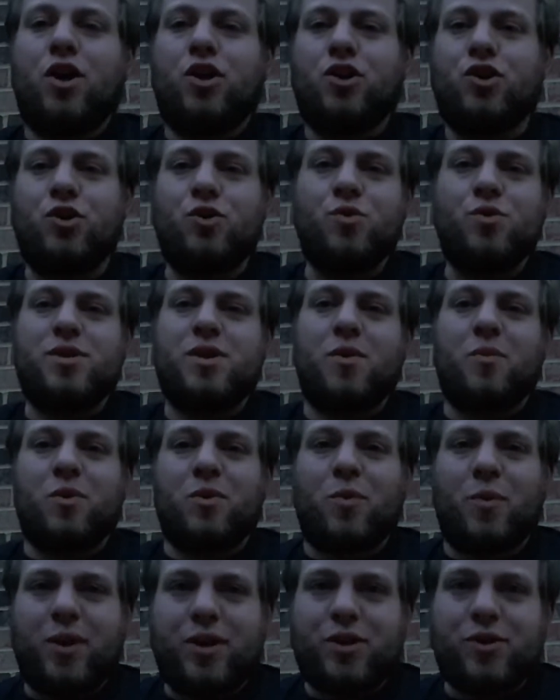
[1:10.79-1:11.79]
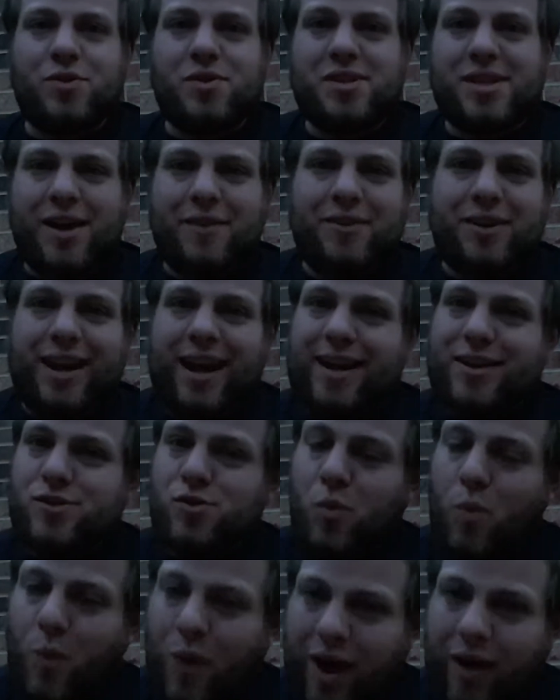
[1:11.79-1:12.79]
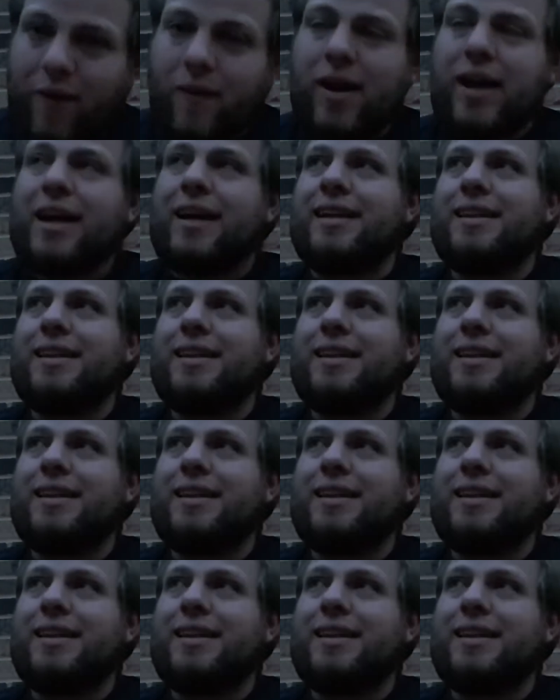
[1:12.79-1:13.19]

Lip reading: use it with Windows 7 as well.